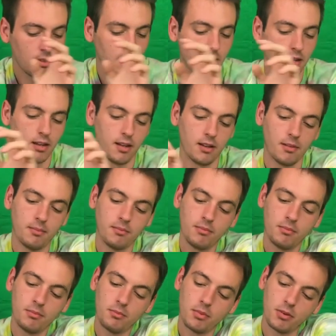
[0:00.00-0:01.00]

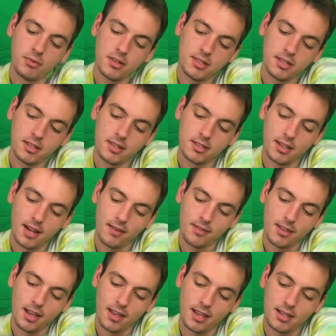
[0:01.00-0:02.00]
But Weasley doesn't have
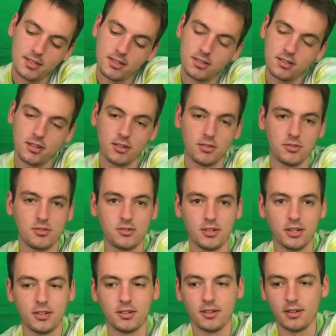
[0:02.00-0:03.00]
that, he's just a
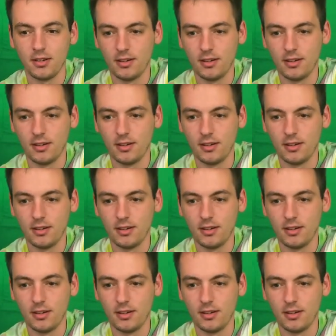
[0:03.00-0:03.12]
constrictor.